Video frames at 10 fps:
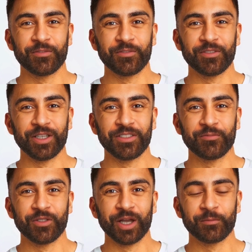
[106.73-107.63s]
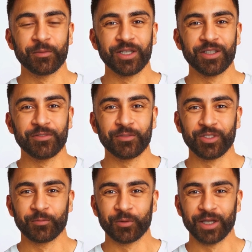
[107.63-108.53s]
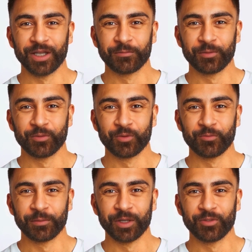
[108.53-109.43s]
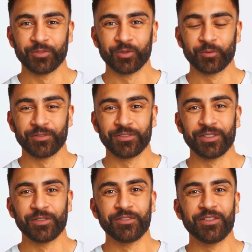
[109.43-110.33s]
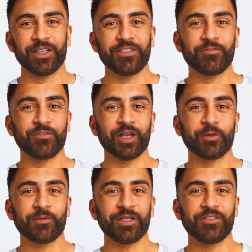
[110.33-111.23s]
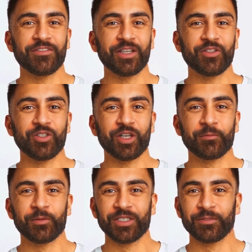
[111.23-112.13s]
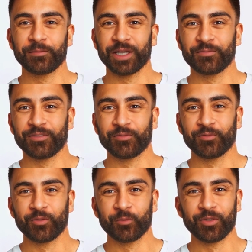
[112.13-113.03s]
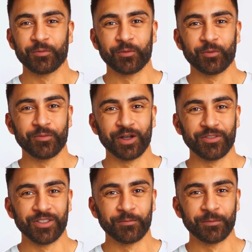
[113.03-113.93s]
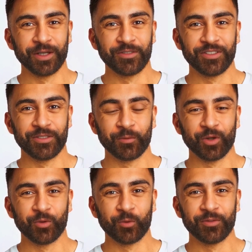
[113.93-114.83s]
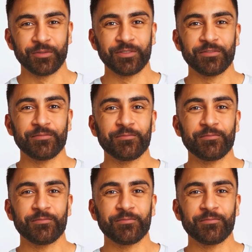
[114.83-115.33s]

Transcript: Size of the company. The Springate model may also consider the size of the company, as larger companies may have different risk profiles compared to smaller ones.